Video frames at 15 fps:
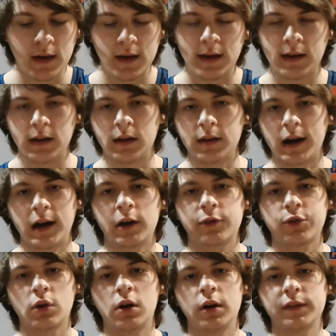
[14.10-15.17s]
And I
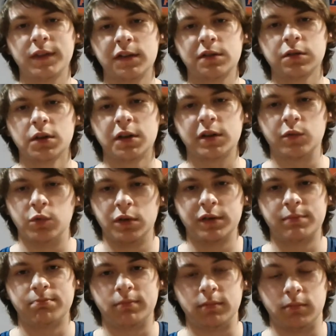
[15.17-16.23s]
thought this list
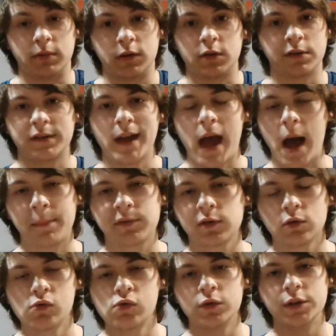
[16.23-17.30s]
was just
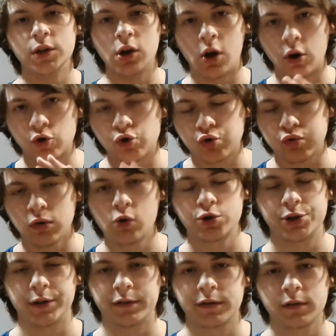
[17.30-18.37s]
absolutely
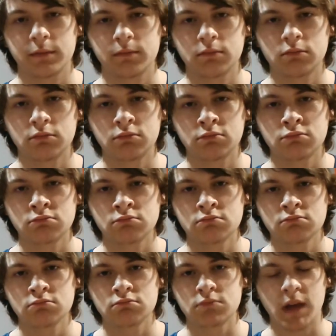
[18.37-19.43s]
atrocious.
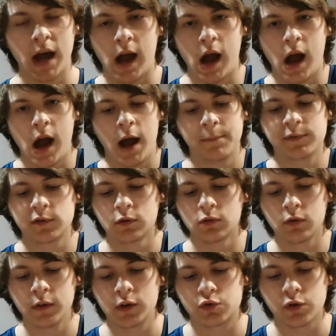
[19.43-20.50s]

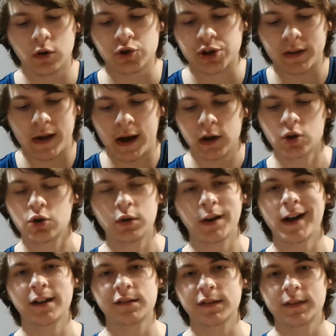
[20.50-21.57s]
Absolutely atrocious. I could
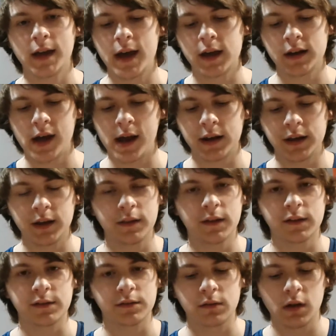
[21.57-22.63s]
not stand any of
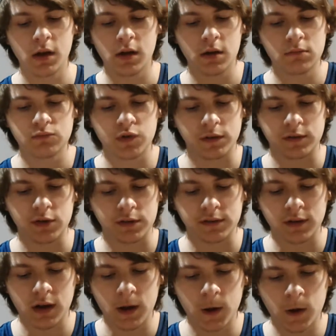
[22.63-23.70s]
this. Just
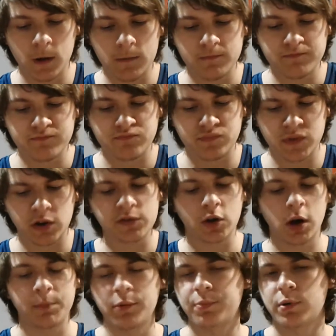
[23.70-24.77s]
there's a
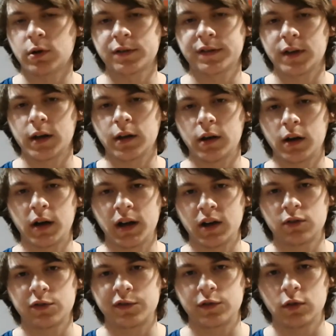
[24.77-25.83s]
couple parts that I
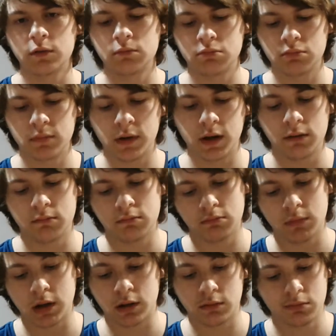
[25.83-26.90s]
understood,
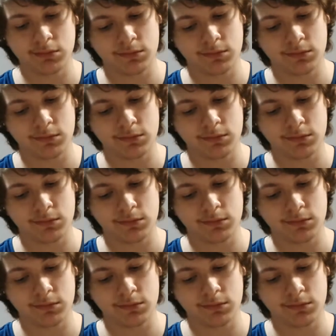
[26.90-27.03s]
and